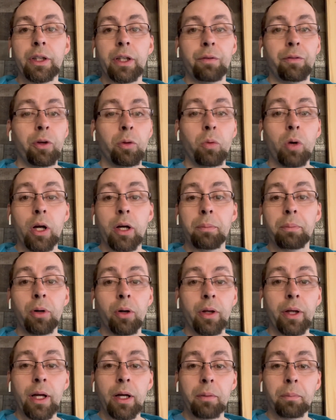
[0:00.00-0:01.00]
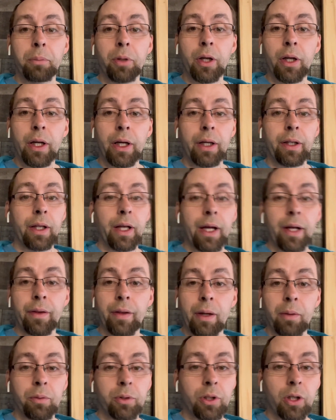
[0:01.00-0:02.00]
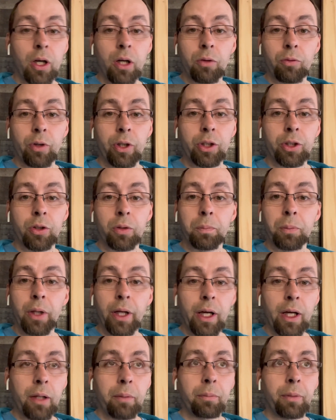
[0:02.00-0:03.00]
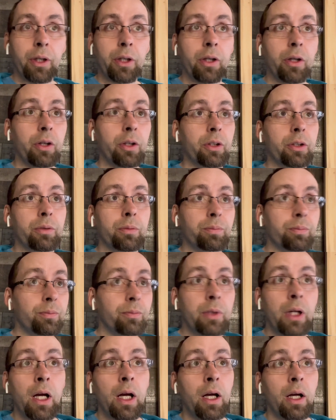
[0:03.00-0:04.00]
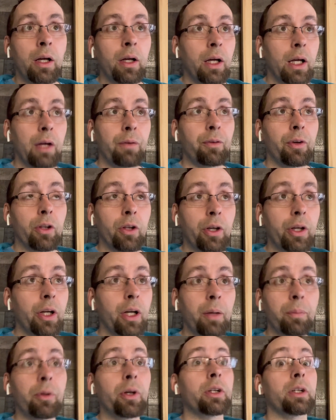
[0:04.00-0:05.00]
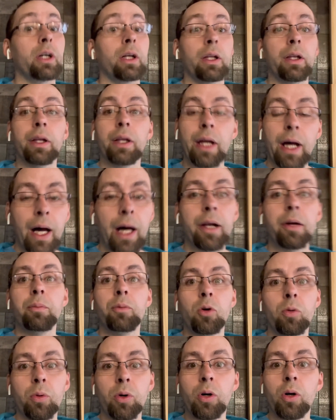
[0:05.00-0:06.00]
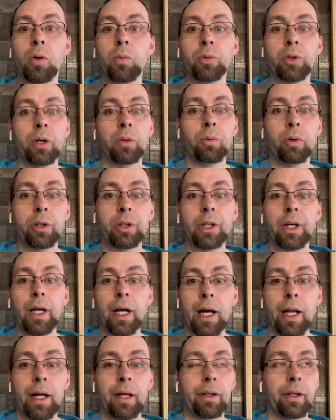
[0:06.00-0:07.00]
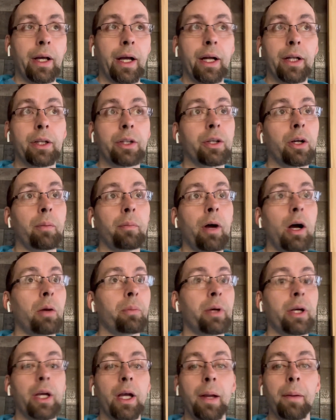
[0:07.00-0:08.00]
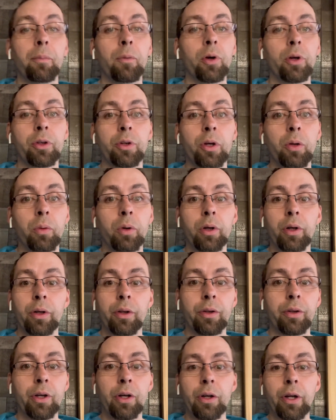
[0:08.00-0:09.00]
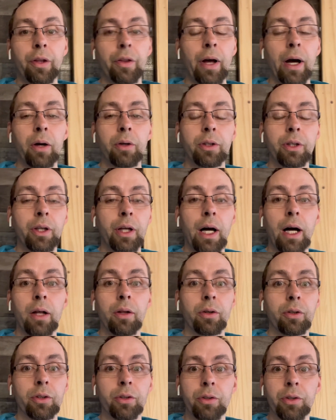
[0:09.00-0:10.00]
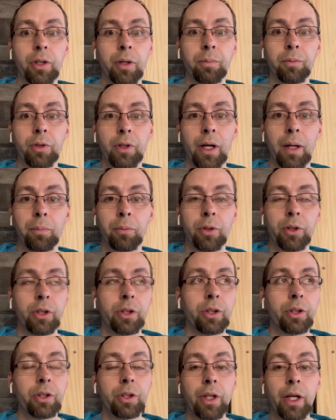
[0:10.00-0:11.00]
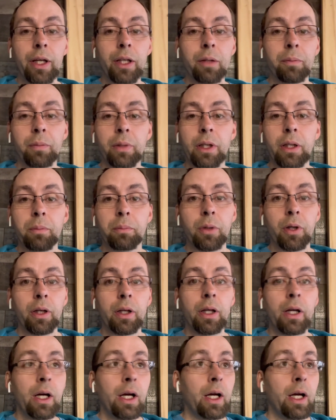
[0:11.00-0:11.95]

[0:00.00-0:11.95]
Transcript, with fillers: If you want to pull it out and put it on land, that was our original plan because if you look it up, there's a lot of mobile homes that once they got on land somehow became worth $230,000 or some crap, which is insane to me, but